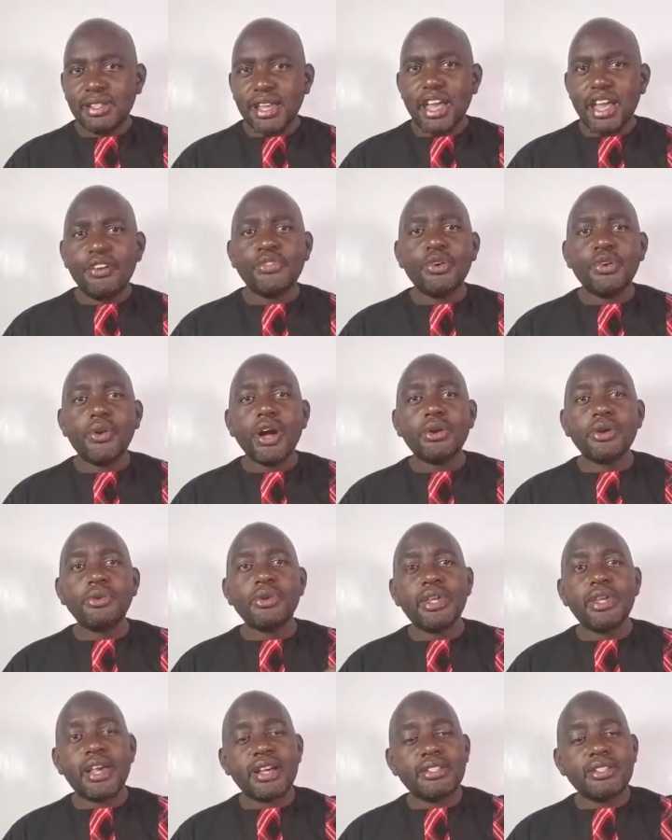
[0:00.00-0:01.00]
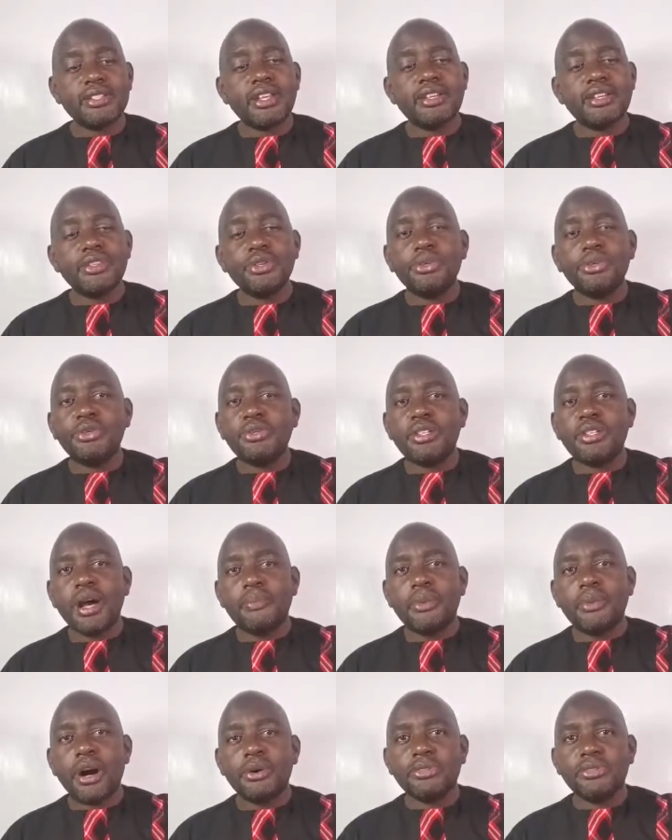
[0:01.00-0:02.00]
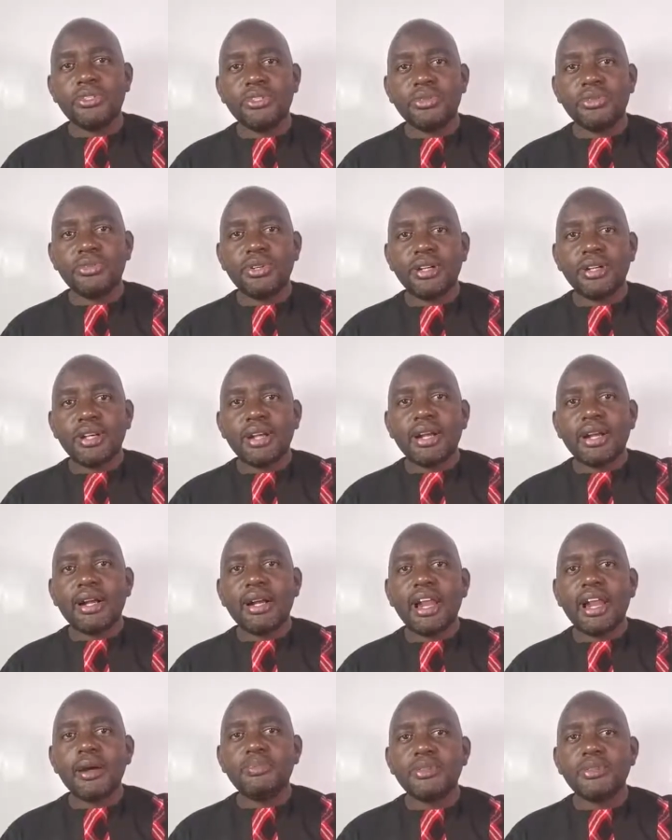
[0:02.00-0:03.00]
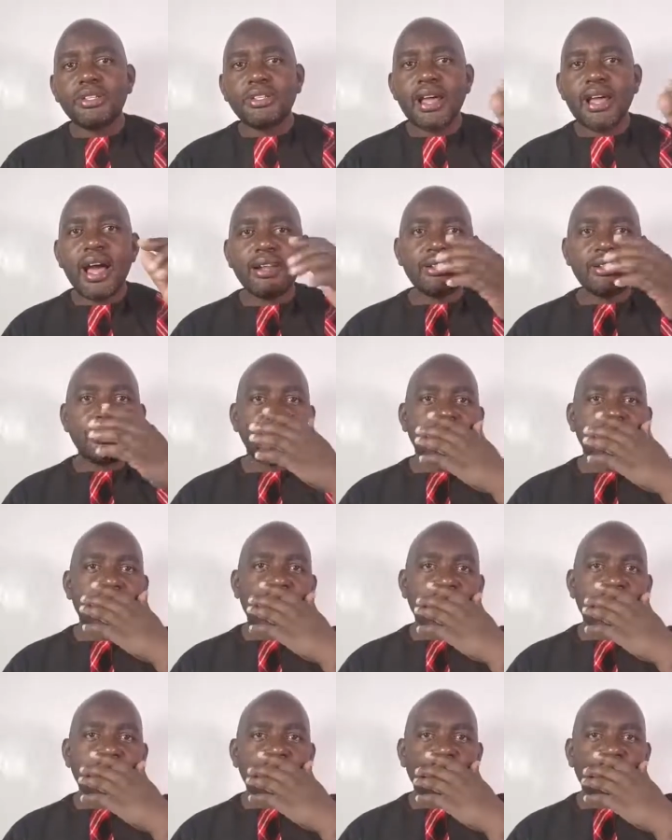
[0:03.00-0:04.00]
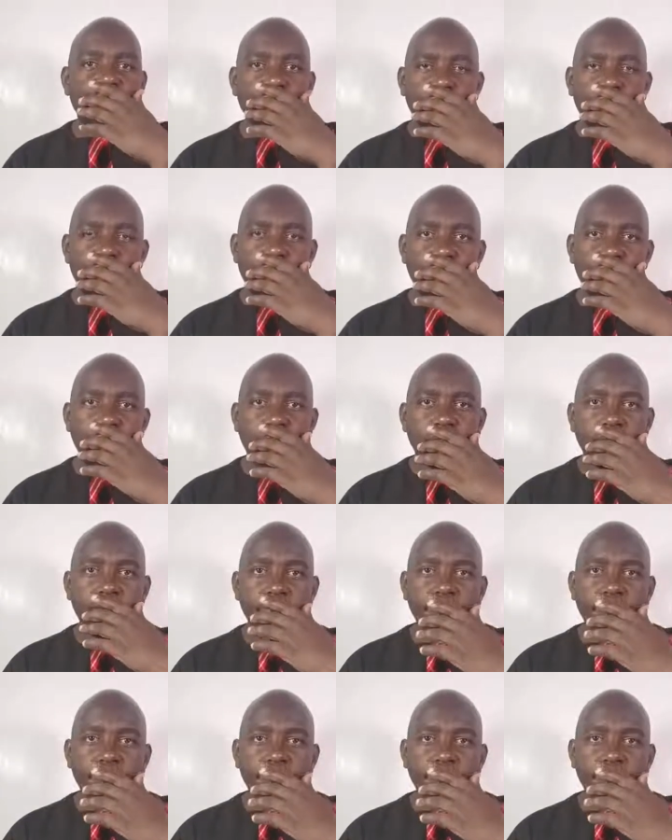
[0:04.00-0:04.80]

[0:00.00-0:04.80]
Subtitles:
Everyone who hears the news about you claps his hands at your fall.